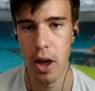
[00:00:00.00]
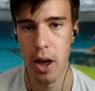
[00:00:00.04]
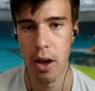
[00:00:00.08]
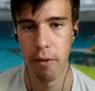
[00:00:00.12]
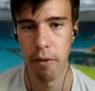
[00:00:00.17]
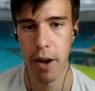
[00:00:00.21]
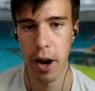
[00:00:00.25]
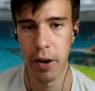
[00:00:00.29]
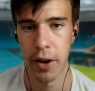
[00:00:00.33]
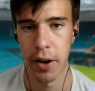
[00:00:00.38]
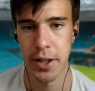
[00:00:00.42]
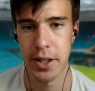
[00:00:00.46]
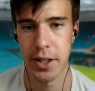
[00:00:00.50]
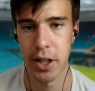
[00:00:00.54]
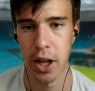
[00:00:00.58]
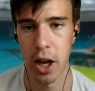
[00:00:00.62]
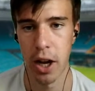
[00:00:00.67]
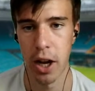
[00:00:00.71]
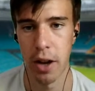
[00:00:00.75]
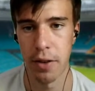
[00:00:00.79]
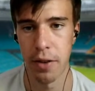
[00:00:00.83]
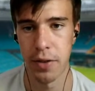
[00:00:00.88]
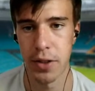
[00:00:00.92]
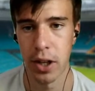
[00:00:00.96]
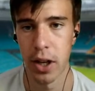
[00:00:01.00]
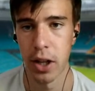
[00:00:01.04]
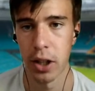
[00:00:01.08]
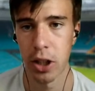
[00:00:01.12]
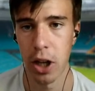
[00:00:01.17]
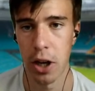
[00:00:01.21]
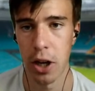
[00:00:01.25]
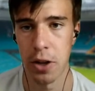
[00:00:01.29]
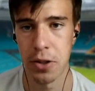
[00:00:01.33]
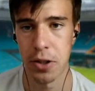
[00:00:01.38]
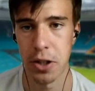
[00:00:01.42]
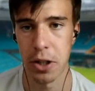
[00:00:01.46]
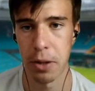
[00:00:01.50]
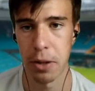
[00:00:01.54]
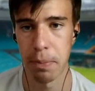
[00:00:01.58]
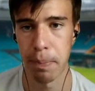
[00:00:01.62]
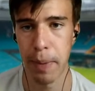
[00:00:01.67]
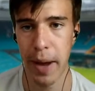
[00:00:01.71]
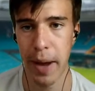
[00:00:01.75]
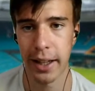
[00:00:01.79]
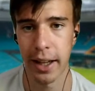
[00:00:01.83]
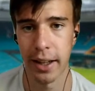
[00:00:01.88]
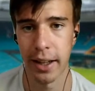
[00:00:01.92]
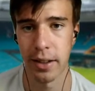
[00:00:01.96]
Federer serves, goes to the
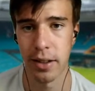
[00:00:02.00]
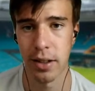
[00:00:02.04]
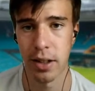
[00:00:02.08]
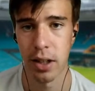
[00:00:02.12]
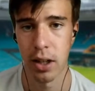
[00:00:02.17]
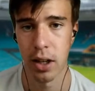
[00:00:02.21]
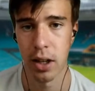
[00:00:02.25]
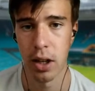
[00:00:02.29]
backhand,